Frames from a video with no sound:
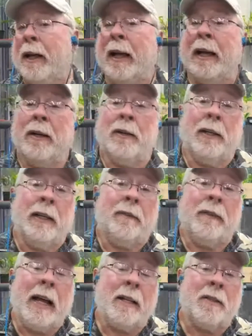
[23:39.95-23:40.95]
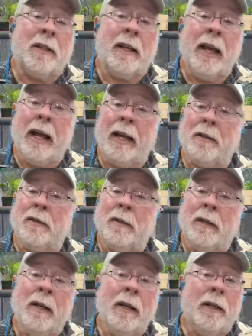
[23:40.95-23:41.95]
And, and if that's the
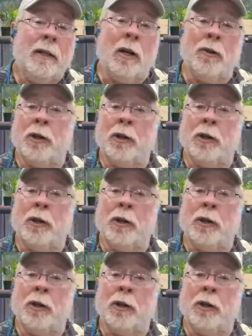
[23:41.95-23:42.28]
case, you know,